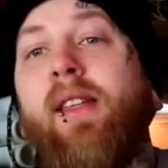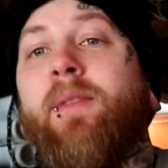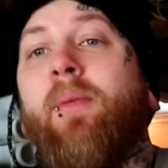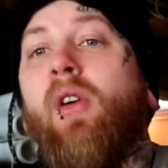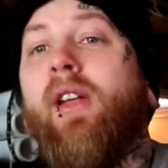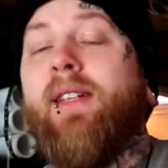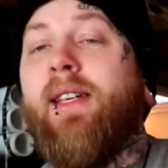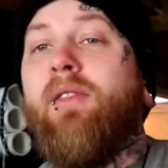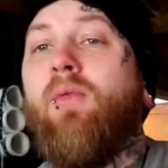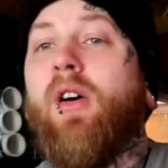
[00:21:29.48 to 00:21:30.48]
At this point,
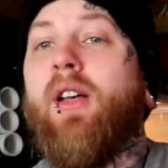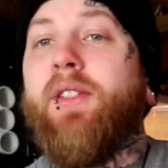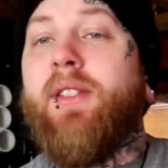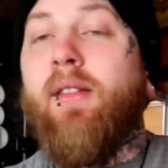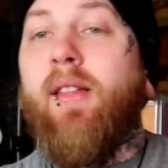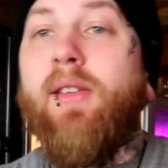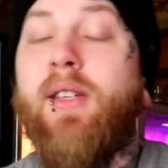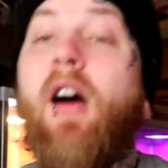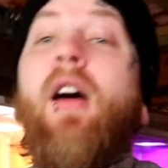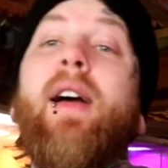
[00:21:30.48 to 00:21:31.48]
it was the
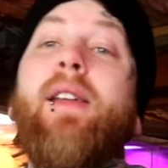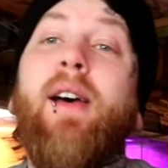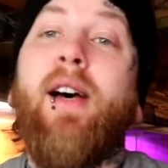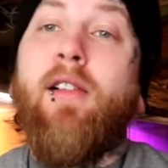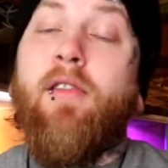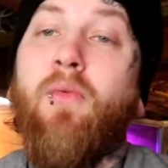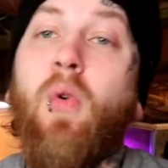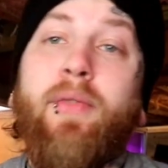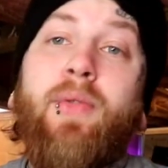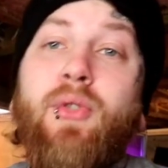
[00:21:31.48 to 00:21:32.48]
dawn of
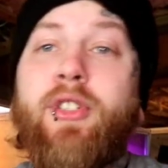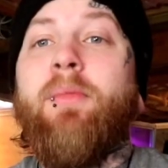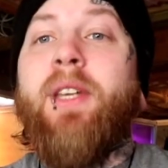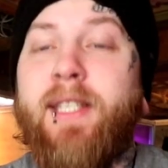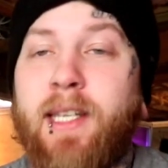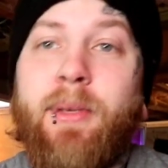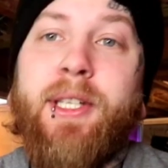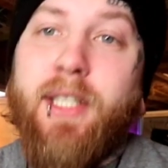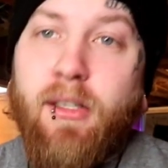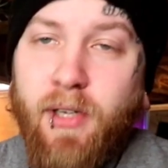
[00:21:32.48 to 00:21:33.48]
what used to be
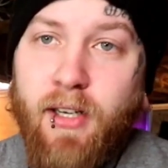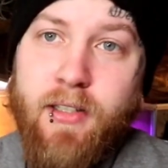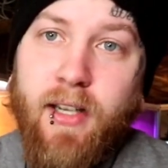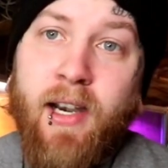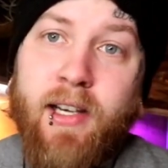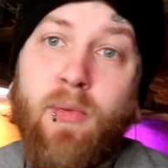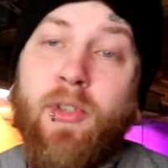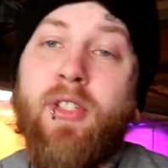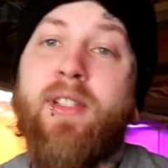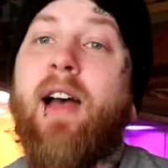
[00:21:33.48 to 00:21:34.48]
DBCB Exotics,
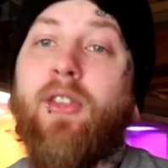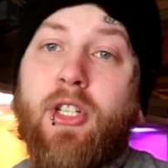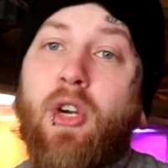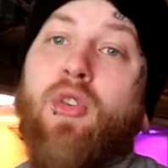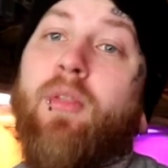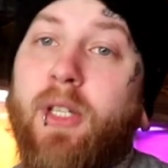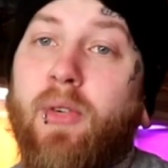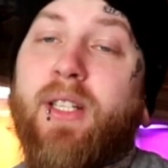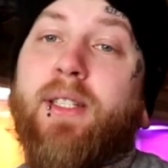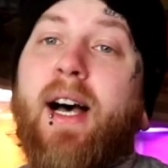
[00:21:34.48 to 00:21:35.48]
which is now Dakota
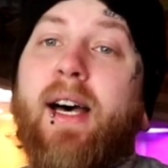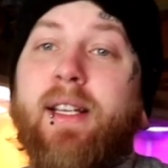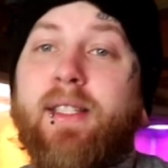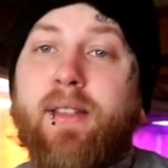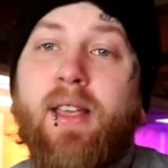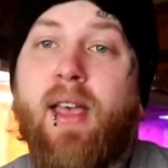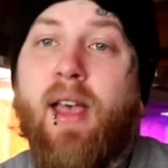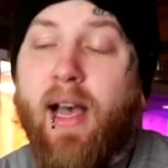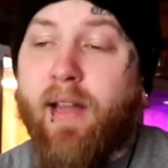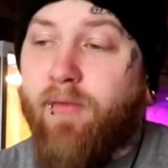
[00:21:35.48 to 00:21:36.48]
Blue Exotics.
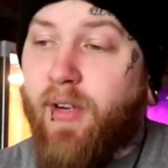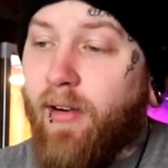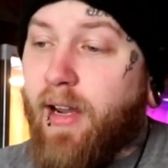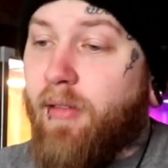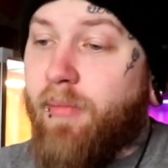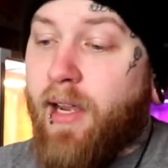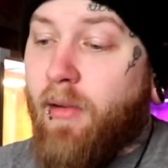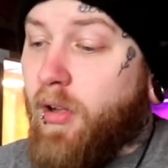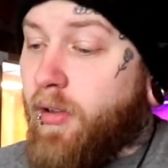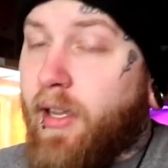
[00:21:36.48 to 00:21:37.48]
I figured out,
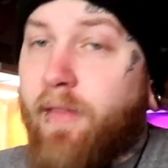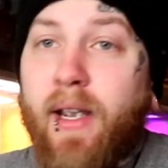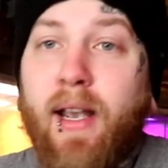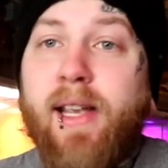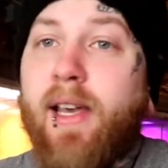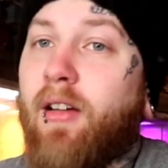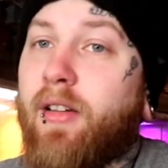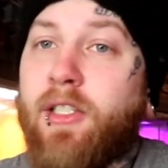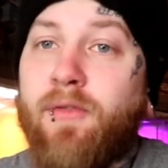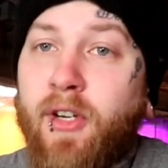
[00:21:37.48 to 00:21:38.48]
man, well, if I got
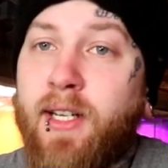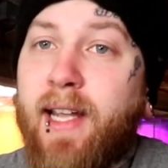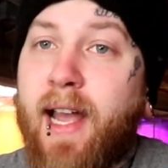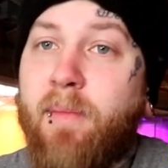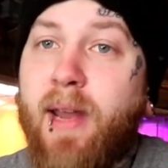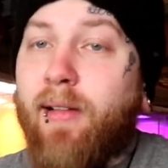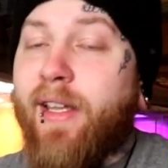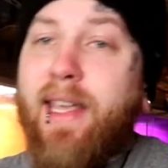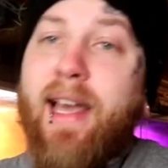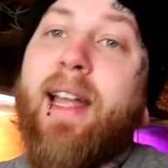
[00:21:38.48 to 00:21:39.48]
all this free time now,
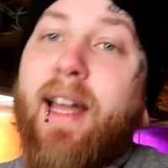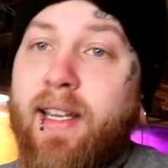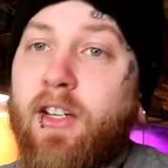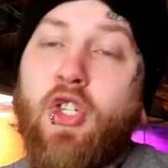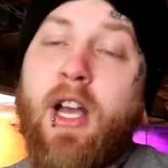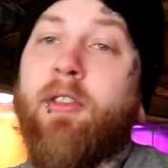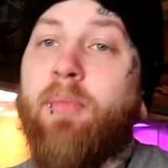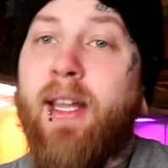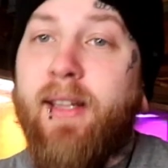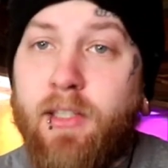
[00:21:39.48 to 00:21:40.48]
like, yeah, I gotta get a job
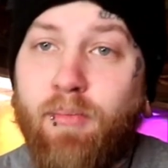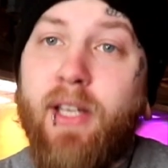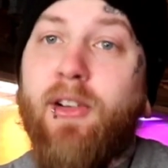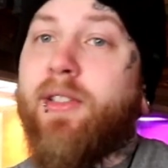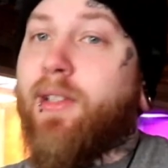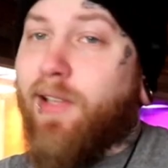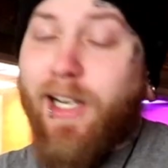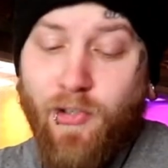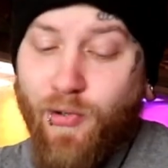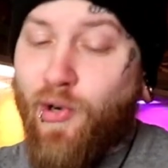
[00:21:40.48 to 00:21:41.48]
to pay these bills,
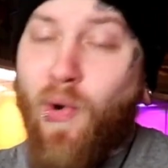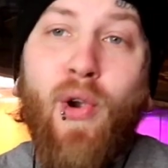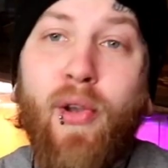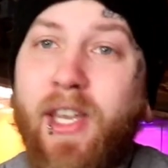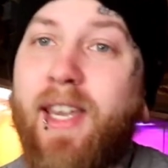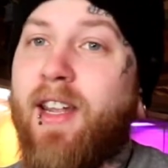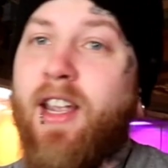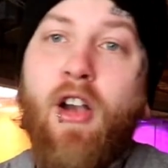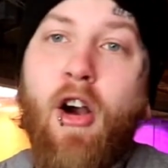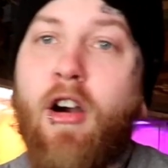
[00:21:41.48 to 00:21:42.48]
electric, oil
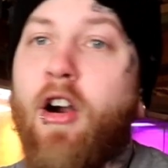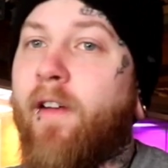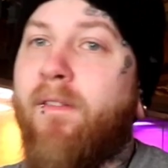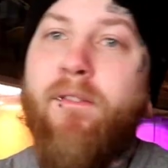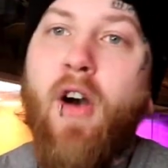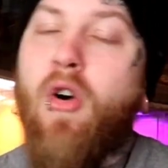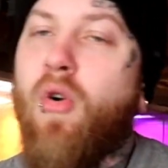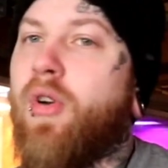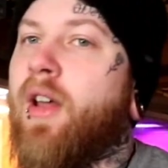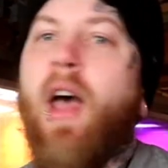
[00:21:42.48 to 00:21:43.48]
heating, car,
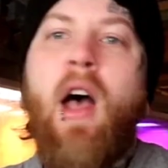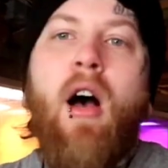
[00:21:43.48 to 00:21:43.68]
phone,